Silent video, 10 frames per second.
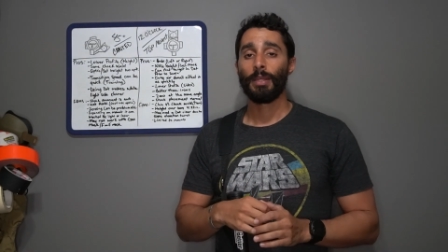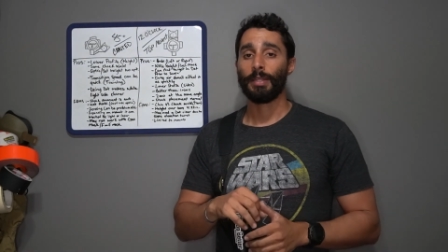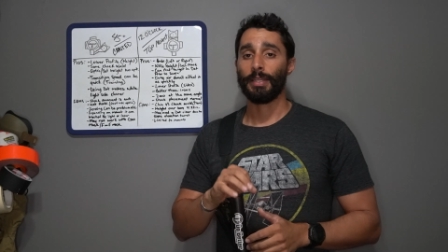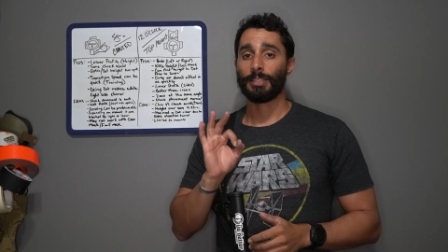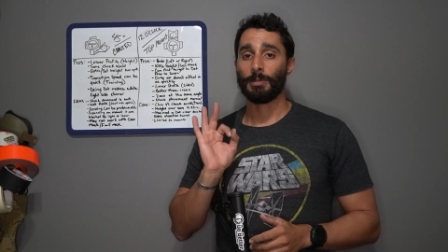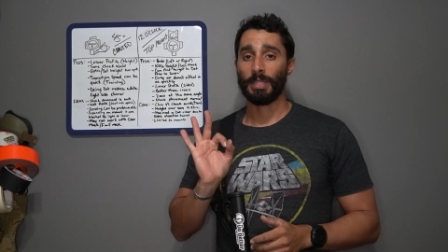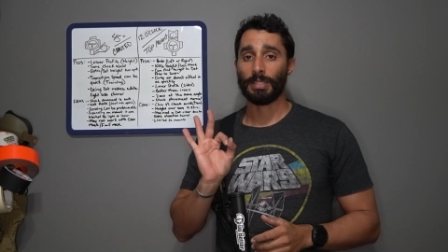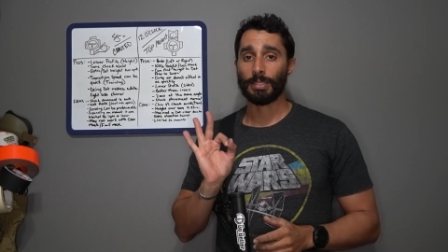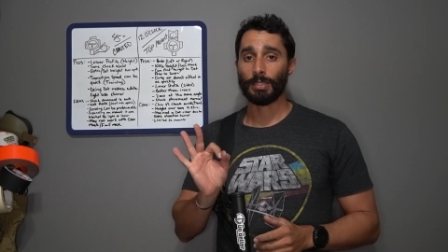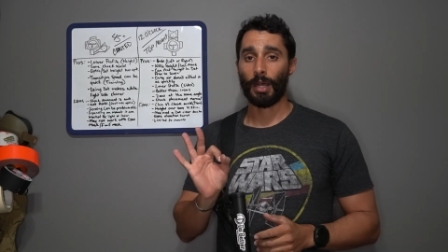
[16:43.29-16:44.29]
needs to be
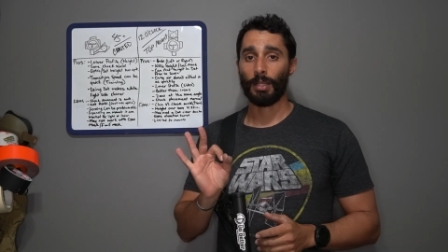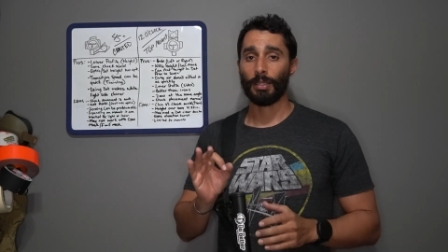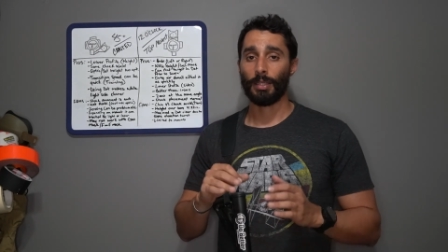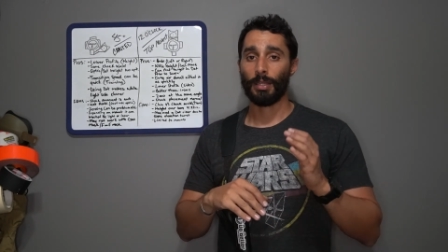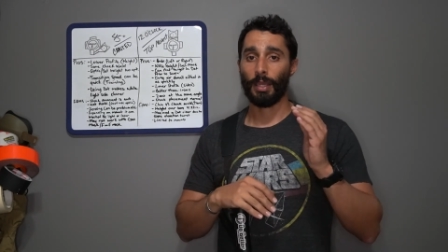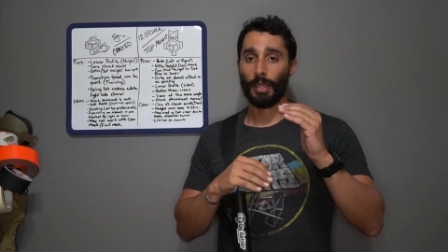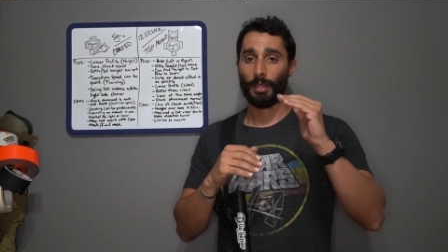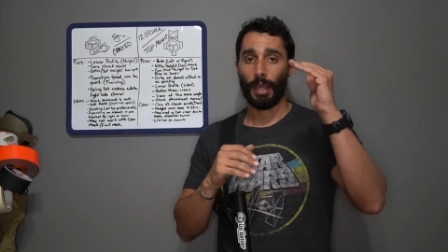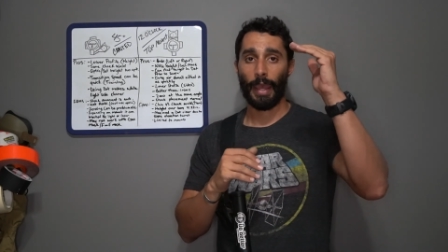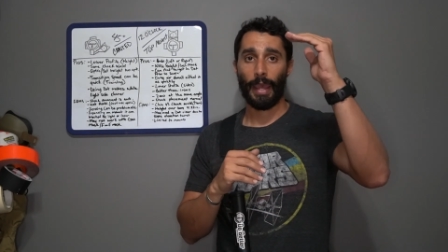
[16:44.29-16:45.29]
solid
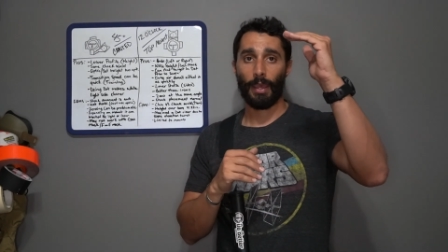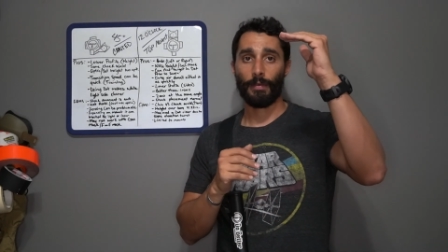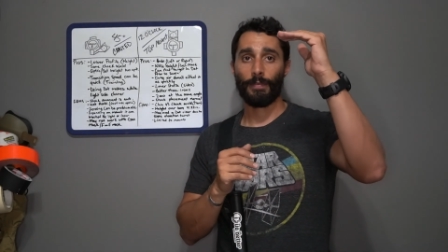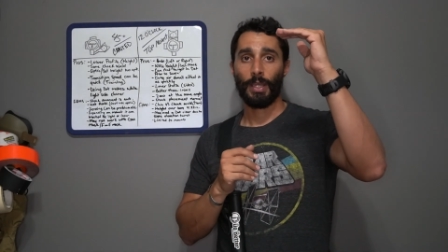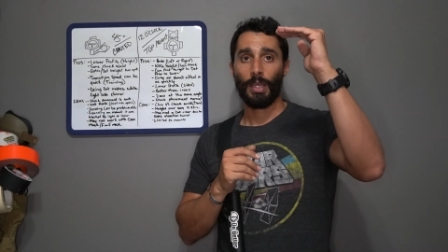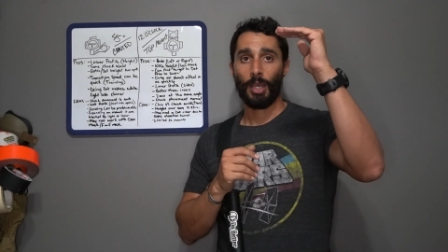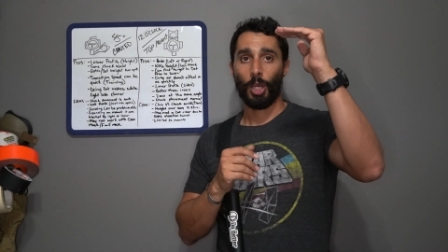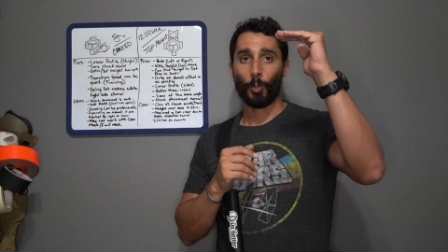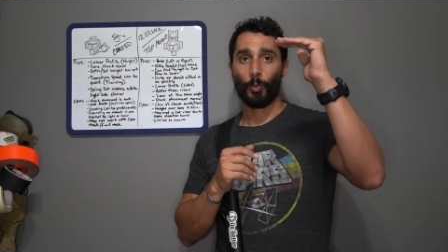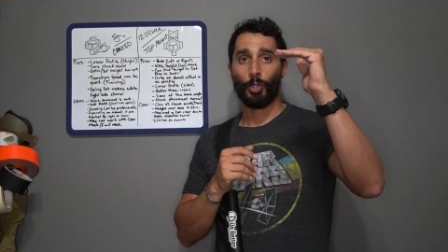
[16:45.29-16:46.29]
and have
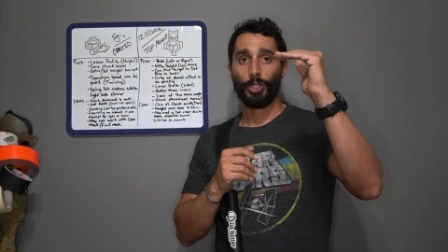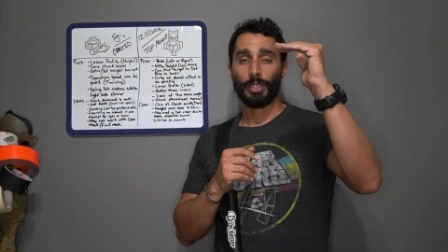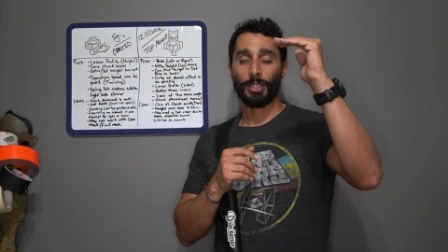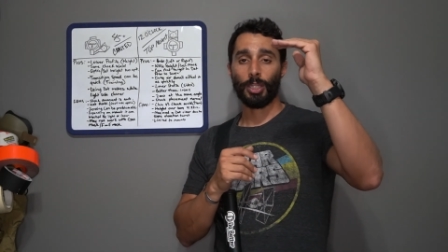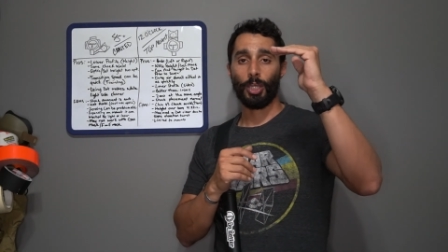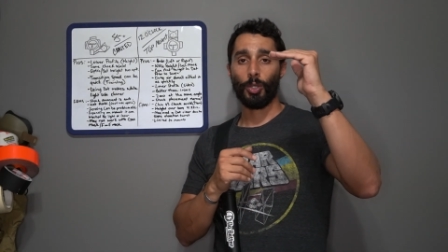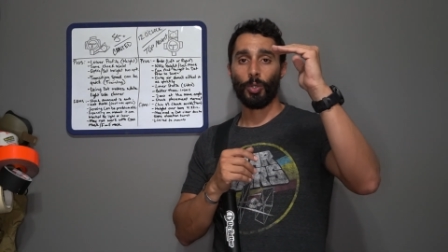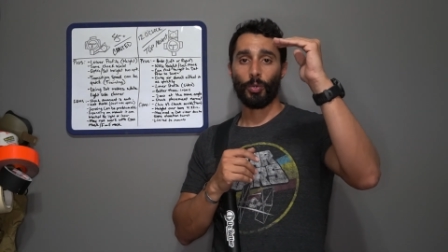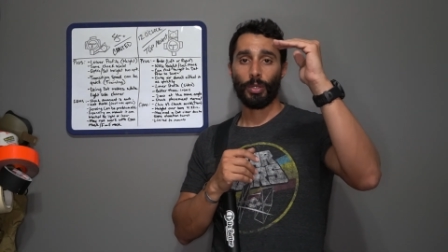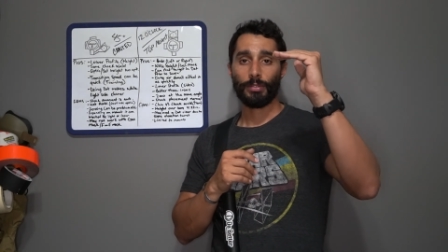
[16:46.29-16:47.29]
a really
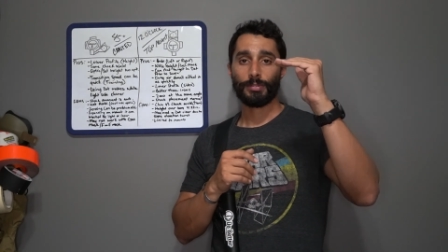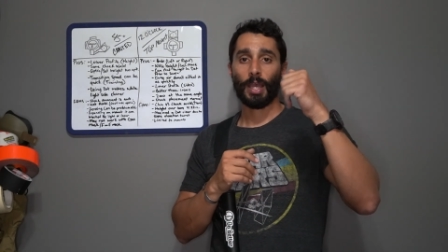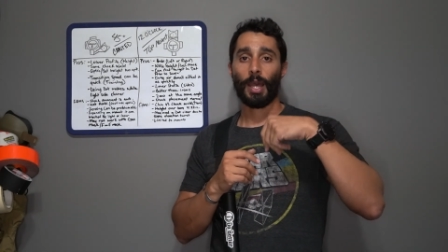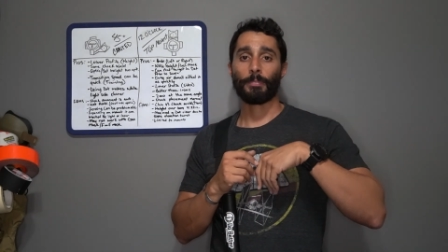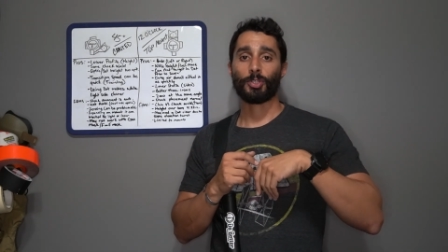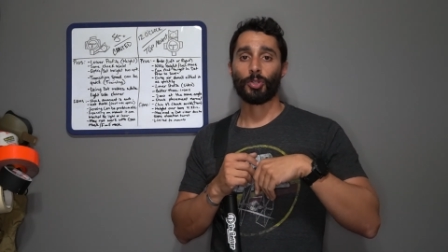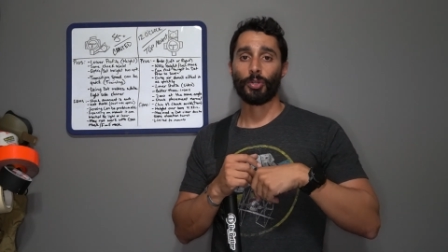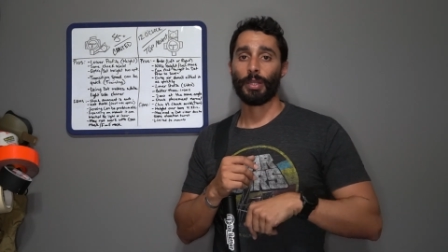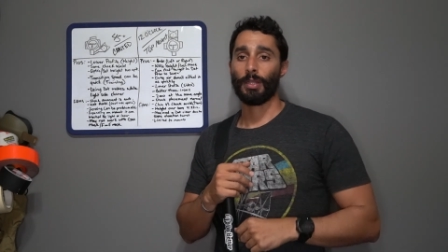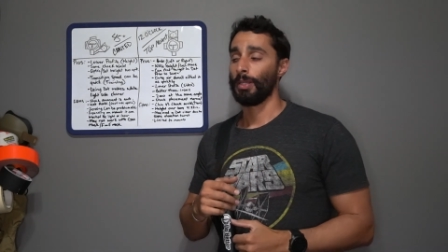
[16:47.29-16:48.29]
low top
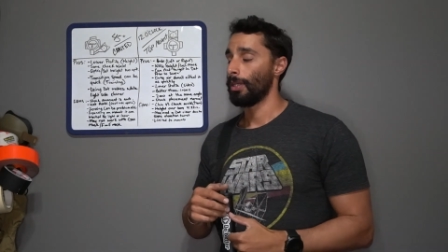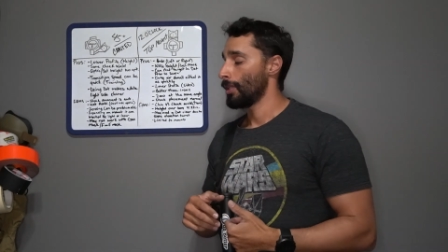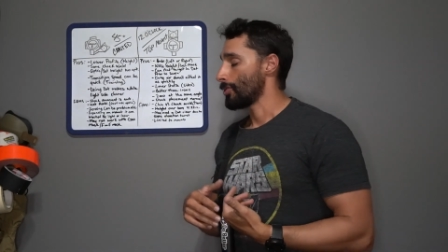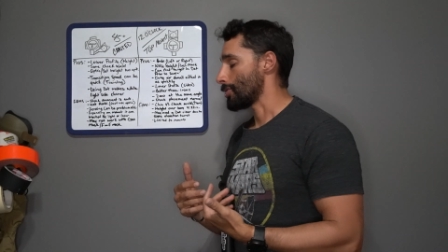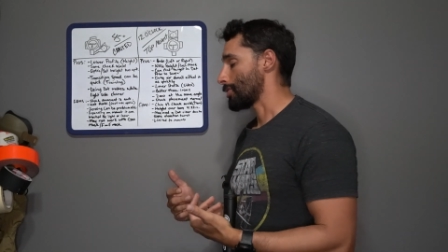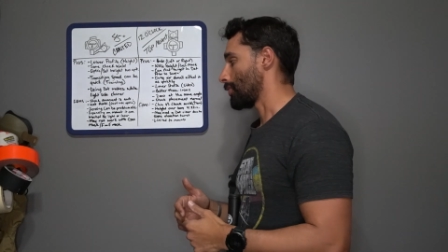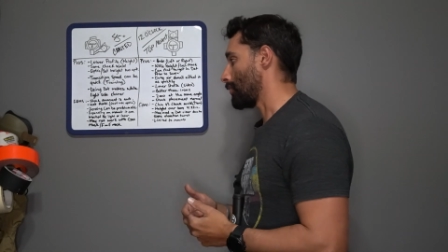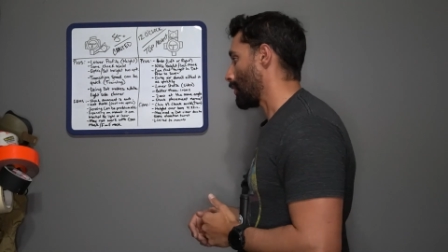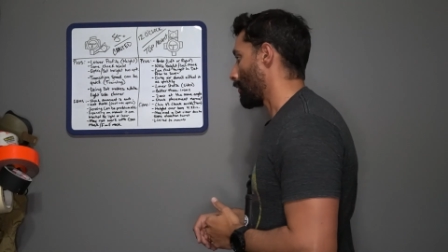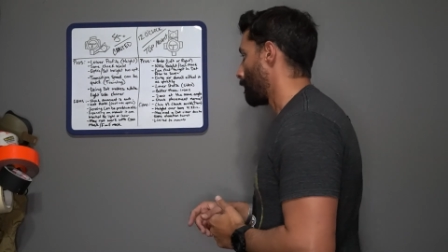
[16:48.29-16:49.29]
turret, just so you
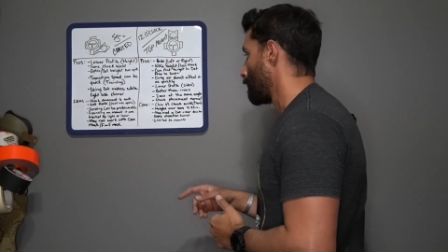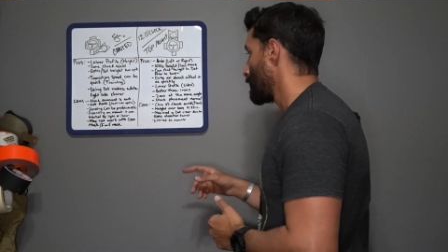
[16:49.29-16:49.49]
know.